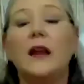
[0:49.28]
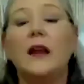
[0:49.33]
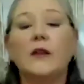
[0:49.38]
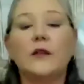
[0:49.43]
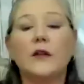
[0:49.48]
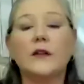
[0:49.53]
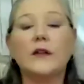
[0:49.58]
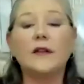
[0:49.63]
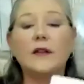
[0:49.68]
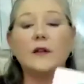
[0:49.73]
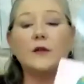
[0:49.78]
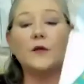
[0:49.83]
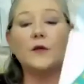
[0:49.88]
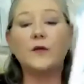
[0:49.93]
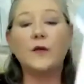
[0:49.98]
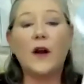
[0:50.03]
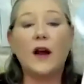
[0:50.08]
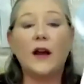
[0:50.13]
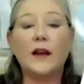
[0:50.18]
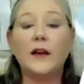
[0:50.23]
this is a
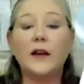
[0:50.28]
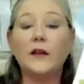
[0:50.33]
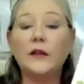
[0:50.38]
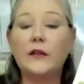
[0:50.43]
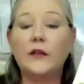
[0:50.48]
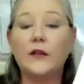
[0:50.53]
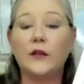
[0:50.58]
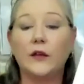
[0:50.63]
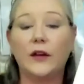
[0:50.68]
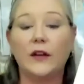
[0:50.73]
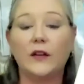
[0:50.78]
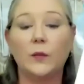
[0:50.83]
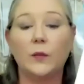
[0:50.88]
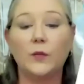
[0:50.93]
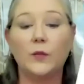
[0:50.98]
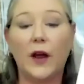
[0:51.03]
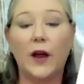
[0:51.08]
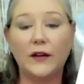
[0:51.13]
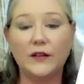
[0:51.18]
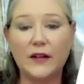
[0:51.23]
fun circuits
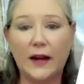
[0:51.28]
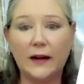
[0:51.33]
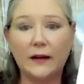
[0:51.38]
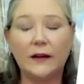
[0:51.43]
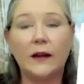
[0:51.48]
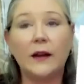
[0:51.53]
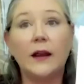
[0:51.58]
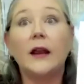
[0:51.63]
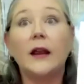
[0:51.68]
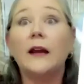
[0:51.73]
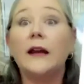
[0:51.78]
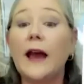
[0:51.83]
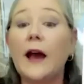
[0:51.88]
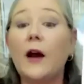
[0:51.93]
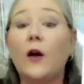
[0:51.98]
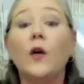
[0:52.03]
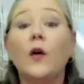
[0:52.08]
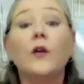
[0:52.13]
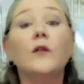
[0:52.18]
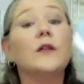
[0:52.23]
project.
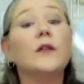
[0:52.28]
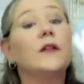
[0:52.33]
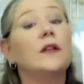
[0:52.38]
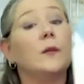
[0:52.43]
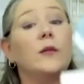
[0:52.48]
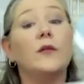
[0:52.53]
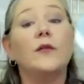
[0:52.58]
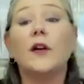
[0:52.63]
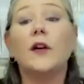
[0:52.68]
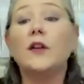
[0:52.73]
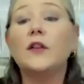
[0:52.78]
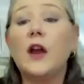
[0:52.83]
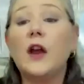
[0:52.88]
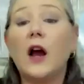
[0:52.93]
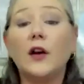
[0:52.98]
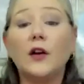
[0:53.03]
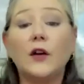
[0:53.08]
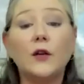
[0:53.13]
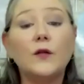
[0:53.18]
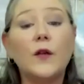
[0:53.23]
Now, for some of our
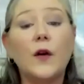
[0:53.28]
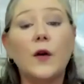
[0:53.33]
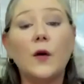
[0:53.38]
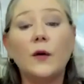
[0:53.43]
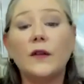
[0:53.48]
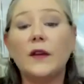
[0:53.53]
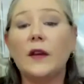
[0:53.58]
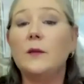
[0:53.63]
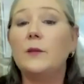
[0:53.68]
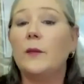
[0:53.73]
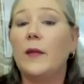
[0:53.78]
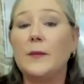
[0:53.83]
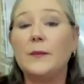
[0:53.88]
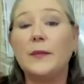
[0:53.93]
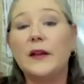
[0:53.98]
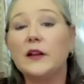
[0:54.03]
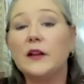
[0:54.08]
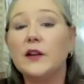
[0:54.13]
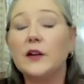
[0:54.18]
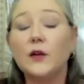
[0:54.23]
younger folks, it might be
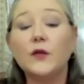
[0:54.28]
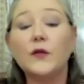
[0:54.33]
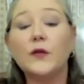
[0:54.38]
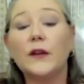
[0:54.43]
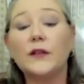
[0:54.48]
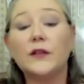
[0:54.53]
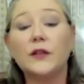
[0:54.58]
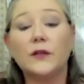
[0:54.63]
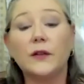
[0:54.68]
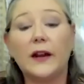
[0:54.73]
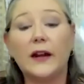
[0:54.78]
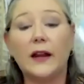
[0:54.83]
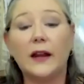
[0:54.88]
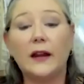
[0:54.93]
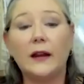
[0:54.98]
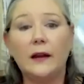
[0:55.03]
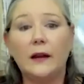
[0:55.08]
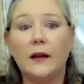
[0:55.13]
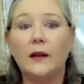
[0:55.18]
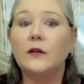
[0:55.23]
a little frustrating.
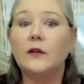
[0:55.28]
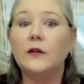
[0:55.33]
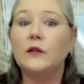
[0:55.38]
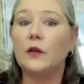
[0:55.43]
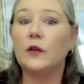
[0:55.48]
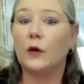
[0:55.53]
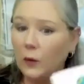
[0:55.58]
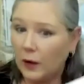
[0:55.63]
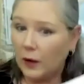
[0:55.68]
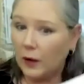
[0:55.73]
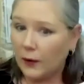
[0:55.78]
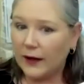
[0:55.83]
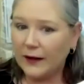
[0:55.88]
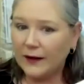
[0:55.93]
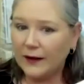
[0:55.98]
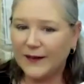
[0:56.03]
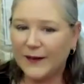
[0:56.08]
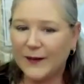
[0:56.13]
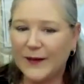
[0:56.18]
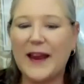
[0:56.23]
Don't worry,
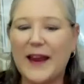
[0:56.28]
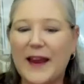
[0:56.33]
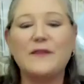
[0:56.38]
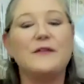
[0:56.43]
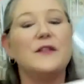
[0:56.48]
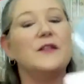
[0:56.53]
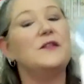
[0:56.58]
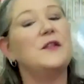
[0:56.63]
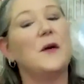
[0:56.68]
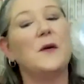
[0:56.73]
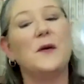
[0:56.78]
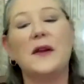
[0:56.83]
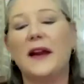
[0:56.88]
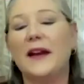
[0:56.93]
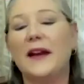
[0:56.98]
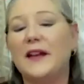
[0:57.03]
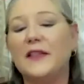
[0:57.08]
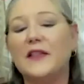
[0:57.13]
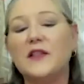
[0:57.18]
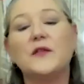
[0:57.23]
okay? If you don't get
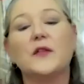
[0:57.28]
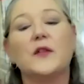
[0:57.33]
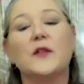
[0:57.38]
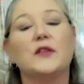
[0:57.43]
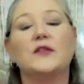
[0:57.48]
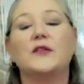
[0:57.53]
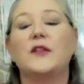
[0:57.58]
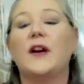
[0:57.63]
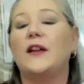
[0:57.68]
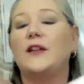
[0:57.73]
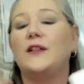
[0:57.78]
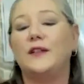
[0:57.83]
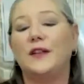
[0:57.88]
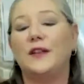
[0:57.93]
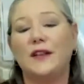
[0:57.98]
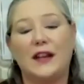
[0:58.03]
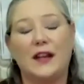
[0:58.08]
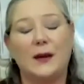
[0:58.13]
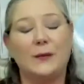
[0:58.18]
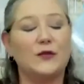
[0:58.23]
it on the first try, you can
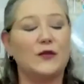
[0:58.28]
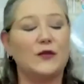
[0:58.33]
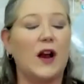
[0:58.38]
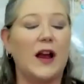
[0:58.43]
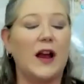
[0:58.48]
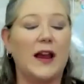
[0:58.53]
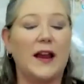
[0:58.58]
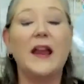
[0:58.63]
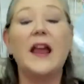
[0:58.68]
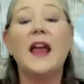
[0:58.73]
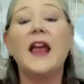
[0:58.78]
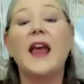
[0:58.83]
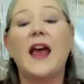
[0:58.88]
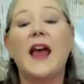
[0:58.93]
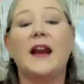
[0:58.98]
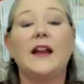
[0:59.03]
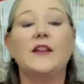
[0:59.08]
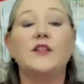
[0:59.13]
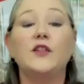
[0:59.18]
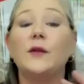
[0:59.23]
keep trying.
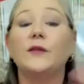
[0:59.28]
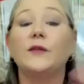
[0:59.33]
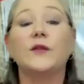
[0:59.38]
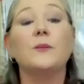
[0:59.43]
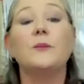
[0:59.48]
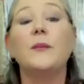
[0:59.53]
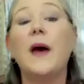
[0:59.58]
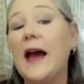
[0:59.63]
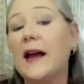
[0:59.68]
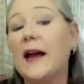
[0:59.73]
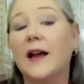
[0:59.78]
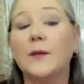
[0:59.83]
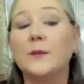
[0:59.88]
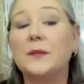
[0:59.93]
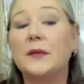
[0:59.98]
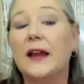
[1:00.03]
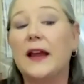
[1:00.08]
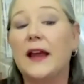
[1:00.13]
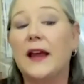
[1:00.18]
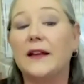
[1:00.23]
And I do have some backup
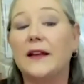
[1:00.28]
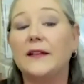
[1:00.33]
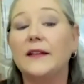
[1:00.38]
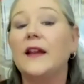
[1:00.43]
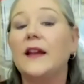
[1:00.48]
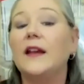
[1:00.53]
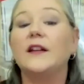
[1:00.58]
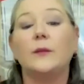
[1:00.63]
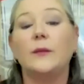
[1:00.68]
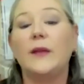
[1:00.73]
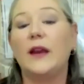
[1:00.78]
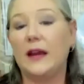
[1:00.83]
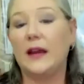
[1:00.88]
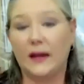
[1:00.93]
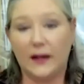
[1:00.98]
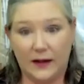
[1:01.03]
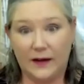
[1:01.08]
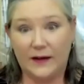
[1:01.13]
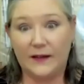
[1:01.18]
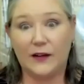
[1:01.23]
plans to make
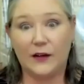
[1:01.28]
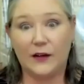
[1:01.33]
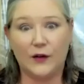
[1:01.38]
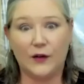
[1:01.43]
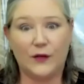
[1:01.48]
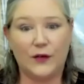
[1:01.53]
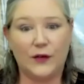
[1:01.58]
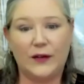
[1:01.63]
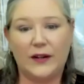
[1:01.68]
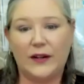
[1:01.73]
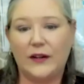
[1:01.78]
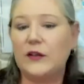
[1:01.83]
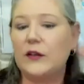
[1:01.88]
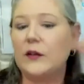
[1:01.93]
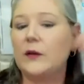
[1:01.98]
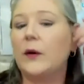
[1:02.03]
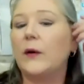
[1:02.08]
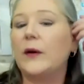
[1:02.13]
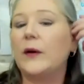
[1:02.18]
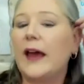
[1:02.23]
it easier need to,
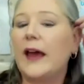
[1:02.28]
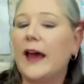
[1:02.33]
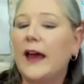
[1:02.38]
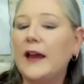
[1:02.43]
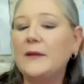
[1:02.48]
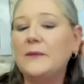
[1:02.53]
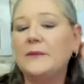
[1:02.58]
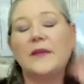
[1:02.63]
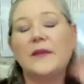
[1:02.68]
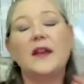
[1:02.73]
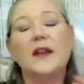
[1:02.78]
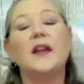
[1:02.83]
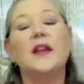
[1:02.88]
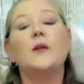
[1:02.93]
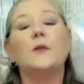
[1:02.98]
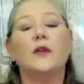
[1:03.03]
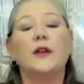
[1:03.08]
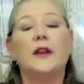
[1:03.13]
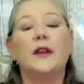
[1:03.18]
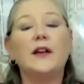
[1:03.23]
okay?
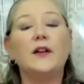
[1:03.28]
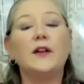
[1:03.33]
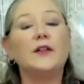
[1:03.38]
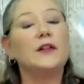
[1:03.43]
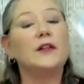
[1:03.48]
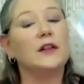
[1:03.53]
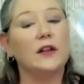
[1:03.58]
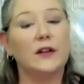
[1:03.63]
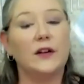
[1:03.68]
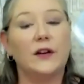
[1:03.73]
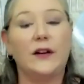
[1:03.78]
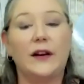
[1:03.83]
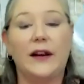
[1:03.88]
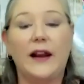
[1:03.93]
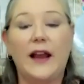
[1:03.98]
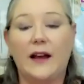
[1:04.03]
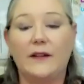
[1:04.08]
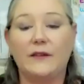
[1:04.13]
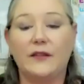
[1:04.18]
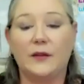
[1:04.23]
We're here to learn and
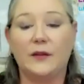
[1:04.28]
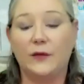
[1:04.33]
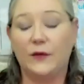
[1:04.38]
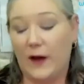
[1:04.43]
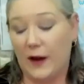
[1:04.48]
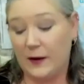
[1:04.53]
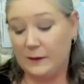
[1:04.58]
have some fun.